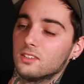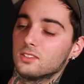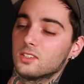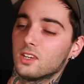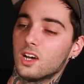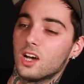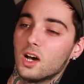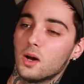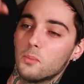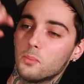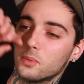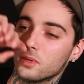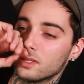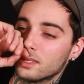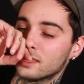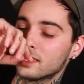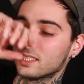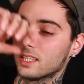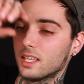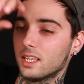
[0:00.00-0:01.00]
on top,
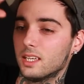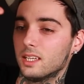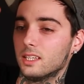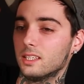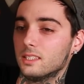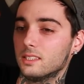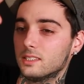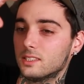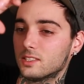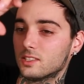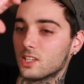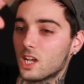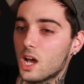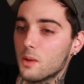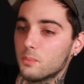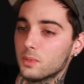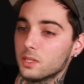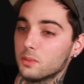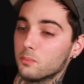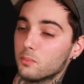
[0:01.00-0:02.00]
it said,
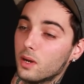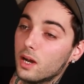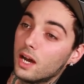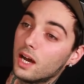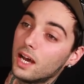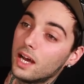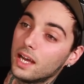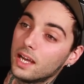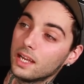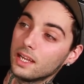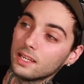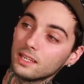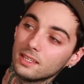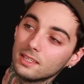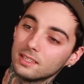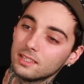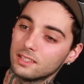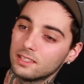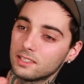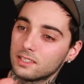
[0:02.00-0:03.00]
stopping by
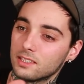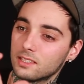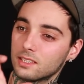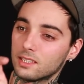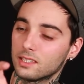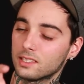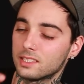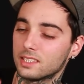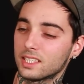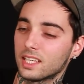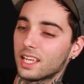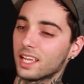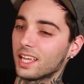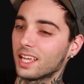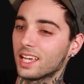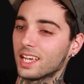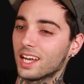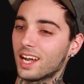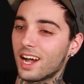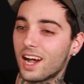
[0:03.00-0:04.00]
to
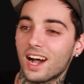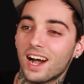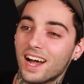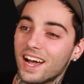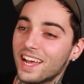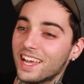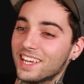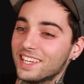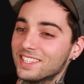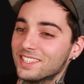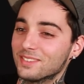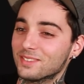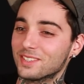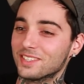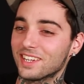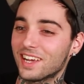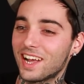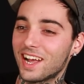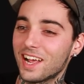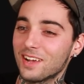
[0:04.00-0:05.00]
say hi. And the
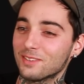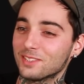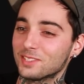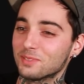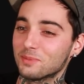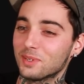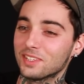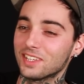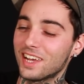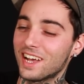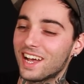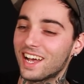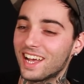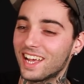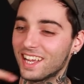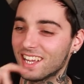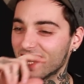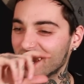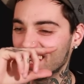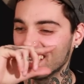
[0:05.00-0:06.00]
word hi was spelled
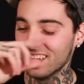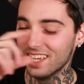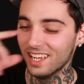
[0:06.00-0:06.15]
hi.